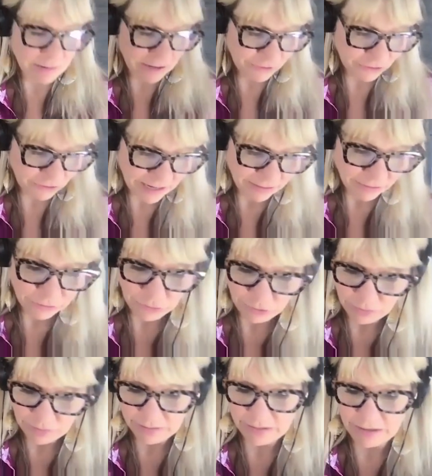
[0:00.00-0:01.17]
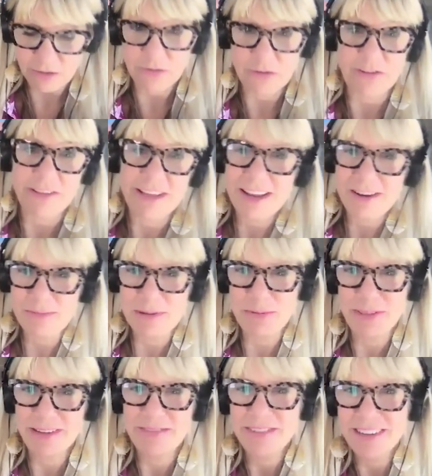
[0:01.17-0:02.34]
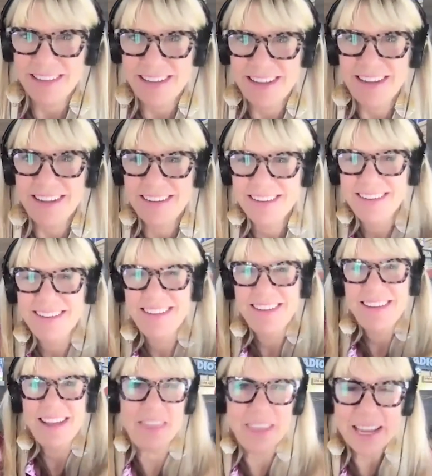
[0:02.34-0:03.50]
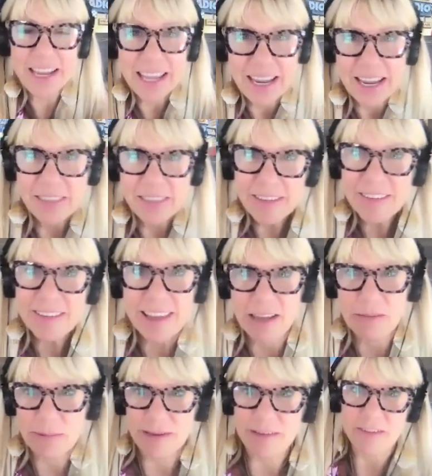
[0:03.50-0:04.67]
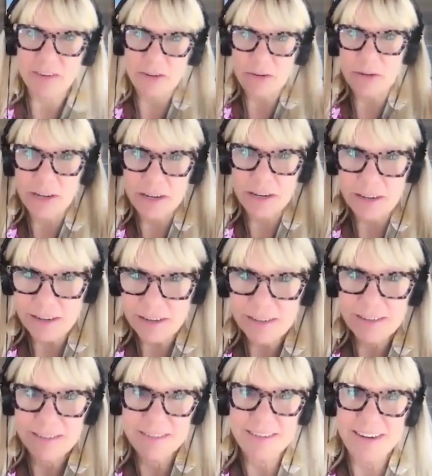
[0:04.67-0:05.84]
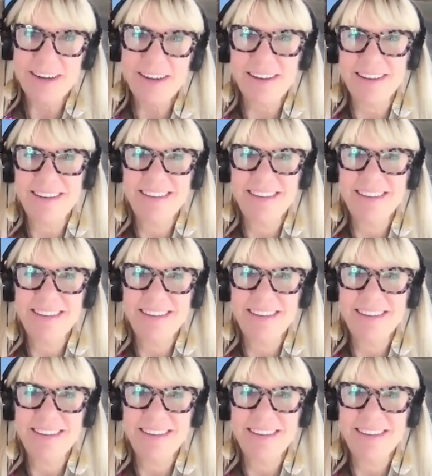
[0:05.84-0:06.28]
not sure that's true because I know there's a lot of people that have done that, thinking this can't be so hard, right?